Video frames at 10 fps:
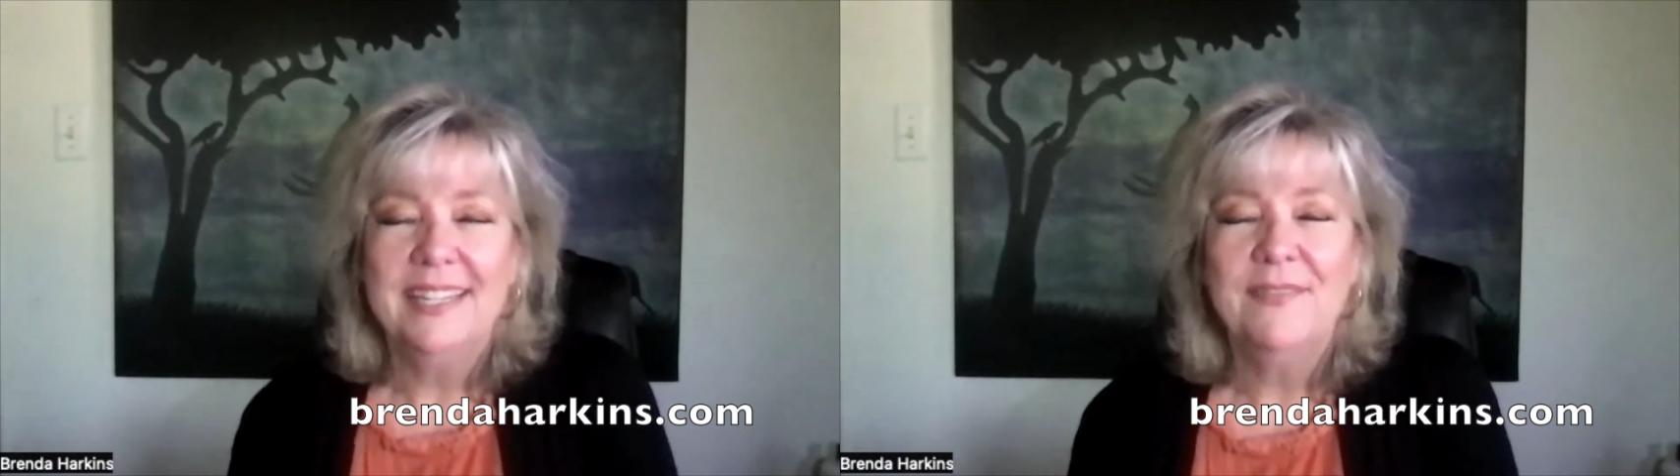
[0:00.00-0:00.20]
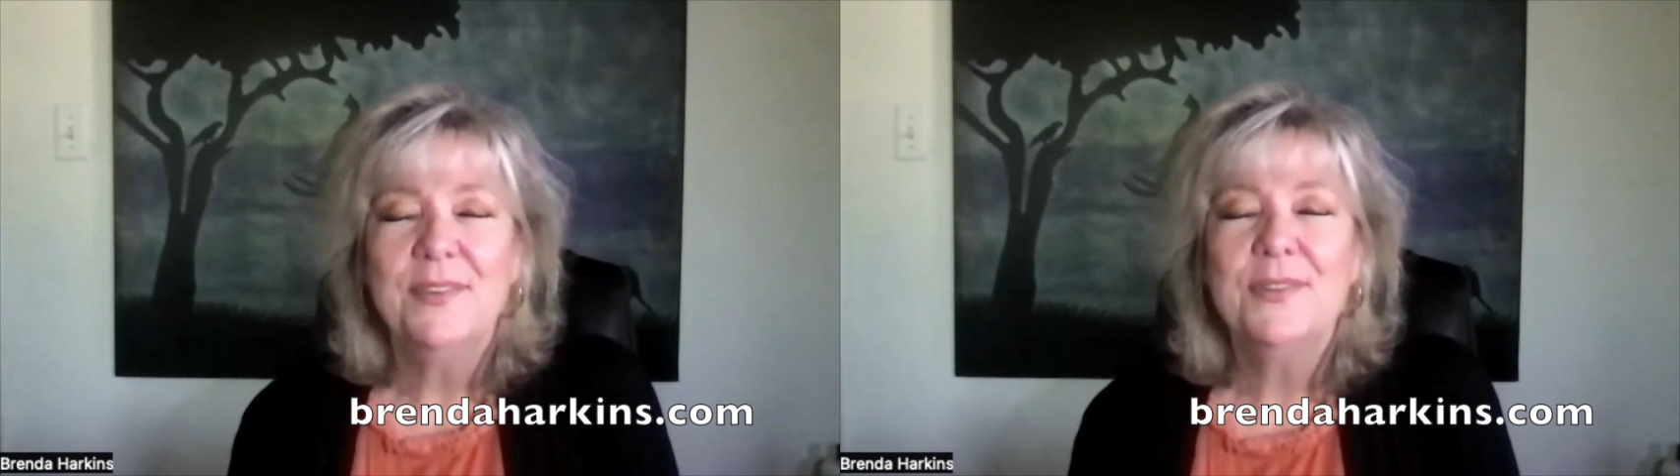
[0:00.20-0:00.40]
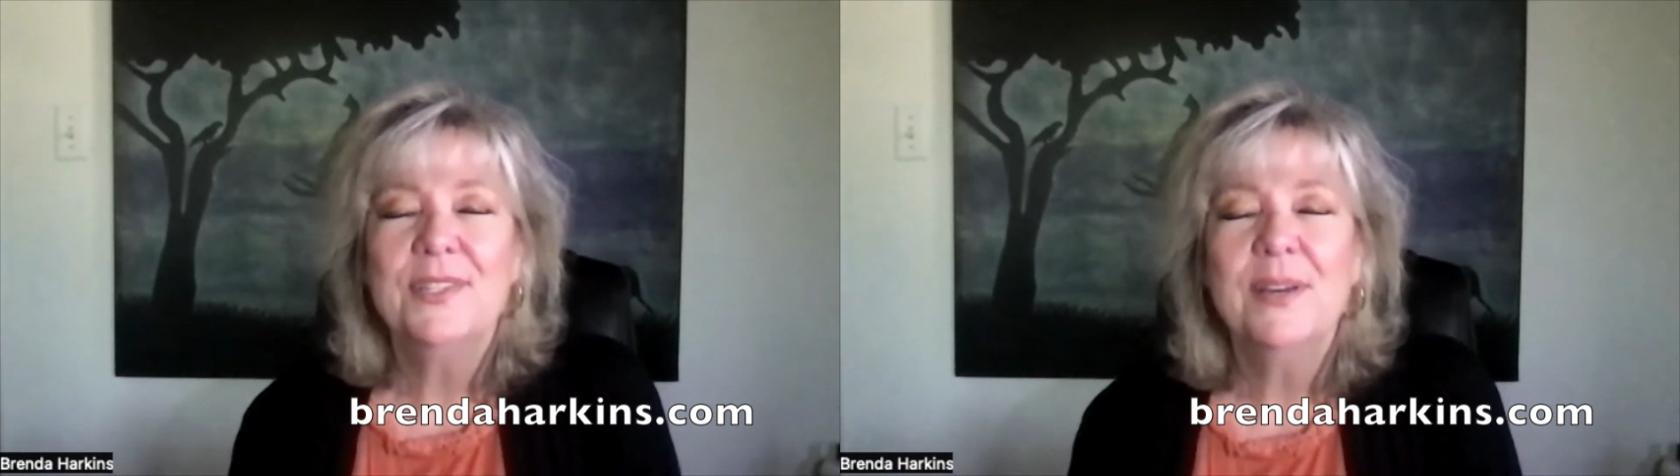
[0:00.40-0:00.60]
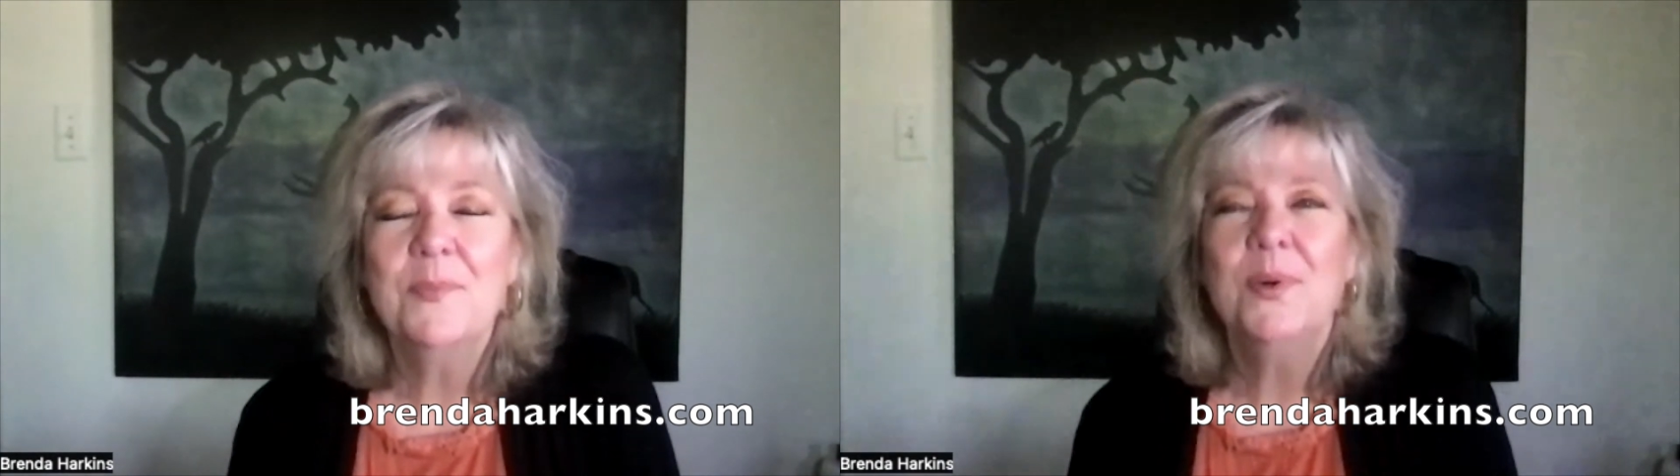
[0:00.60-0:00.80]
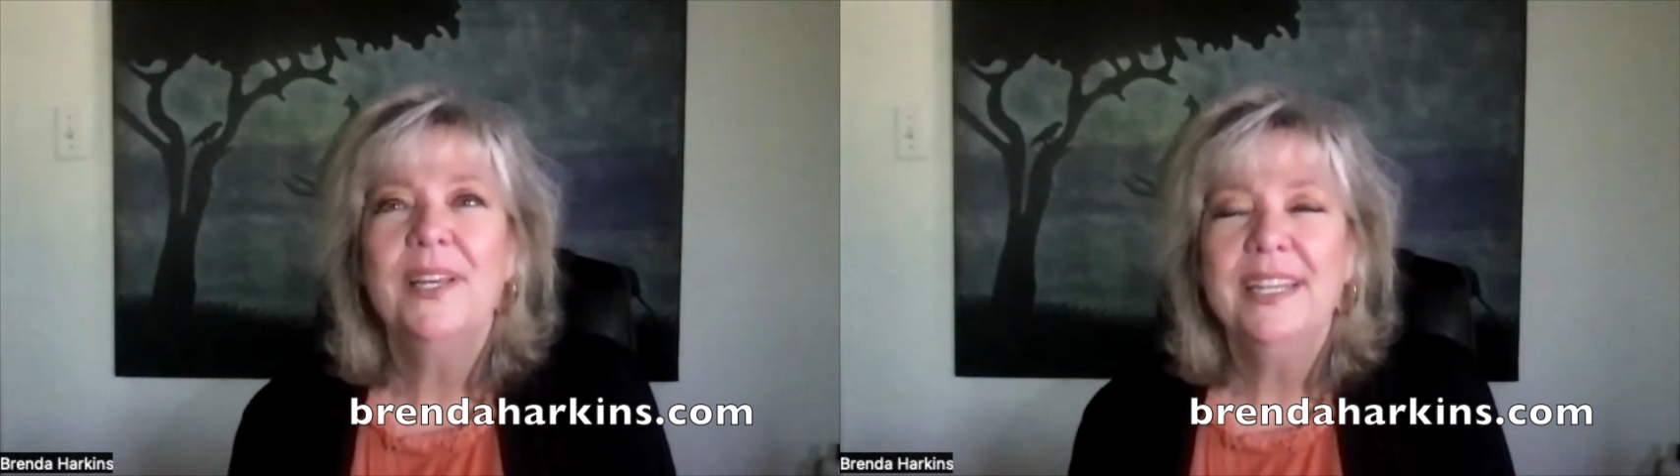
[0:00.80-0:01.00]
if there's
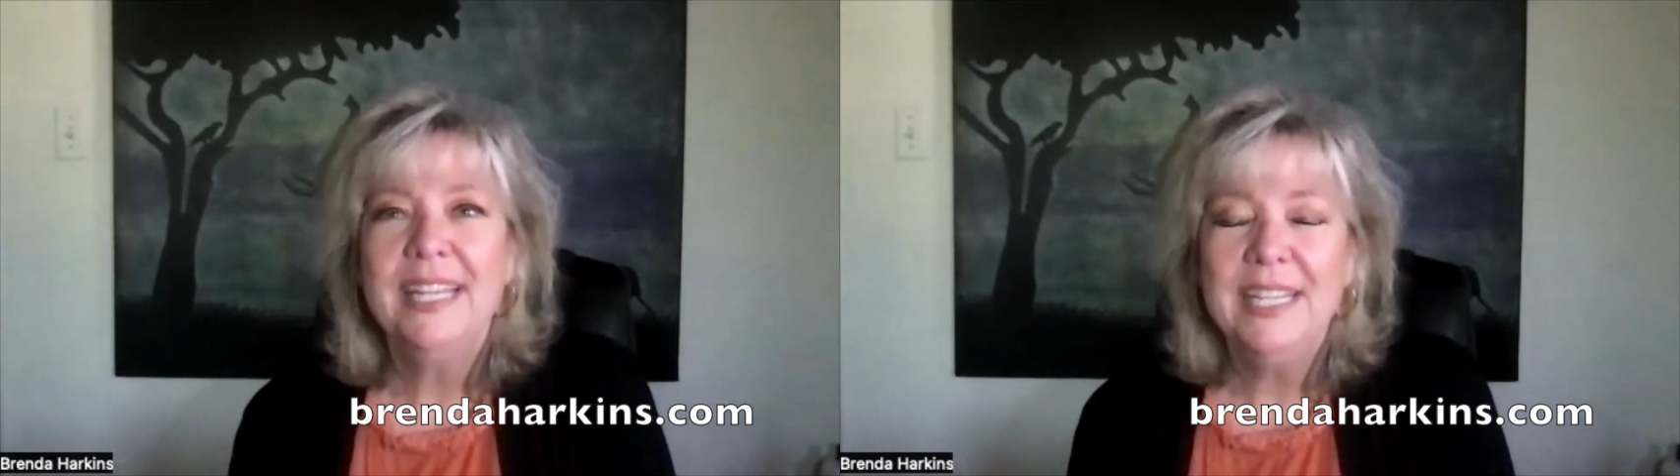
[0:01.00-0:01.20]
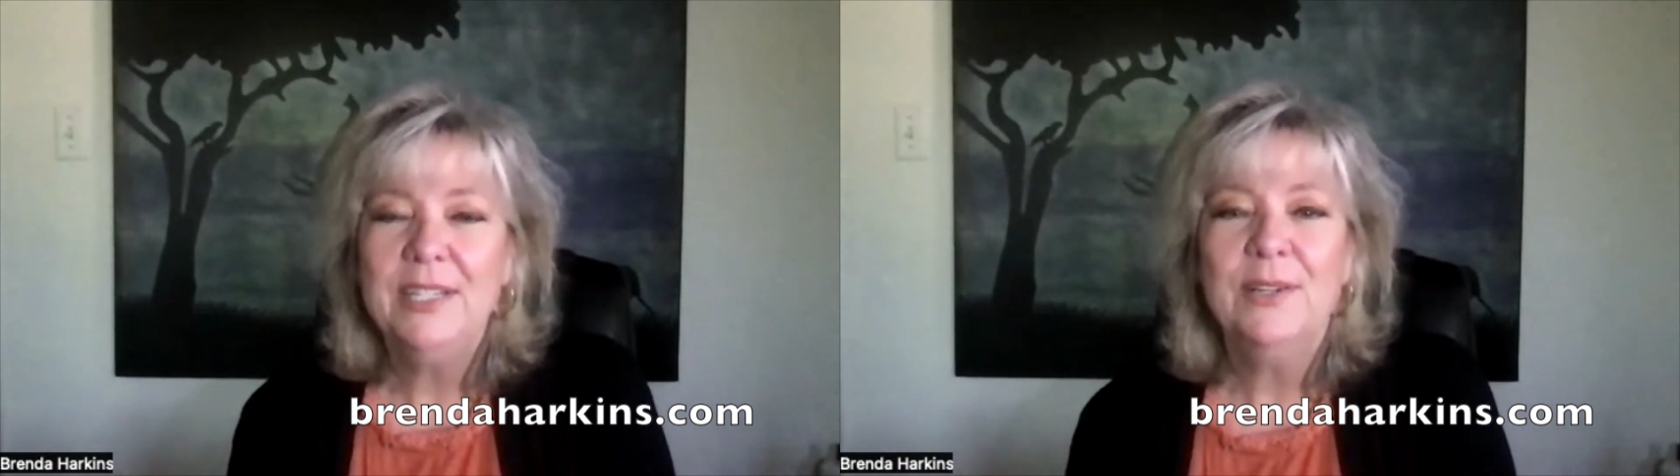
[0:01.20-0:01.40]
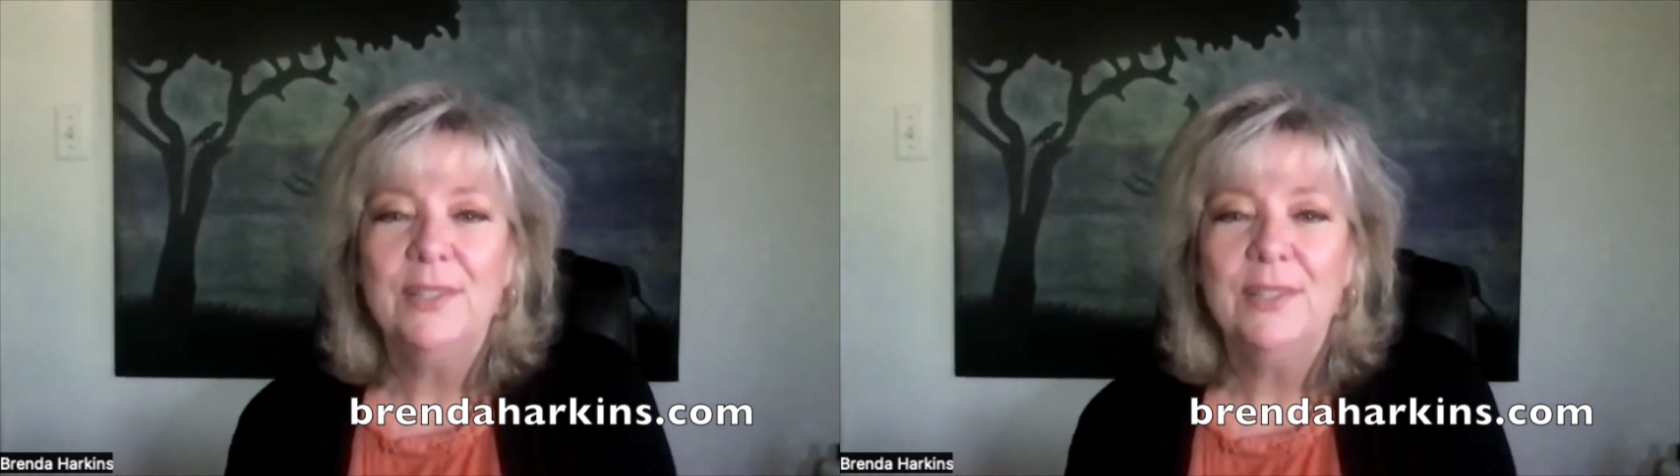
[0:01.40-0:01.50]
someone in your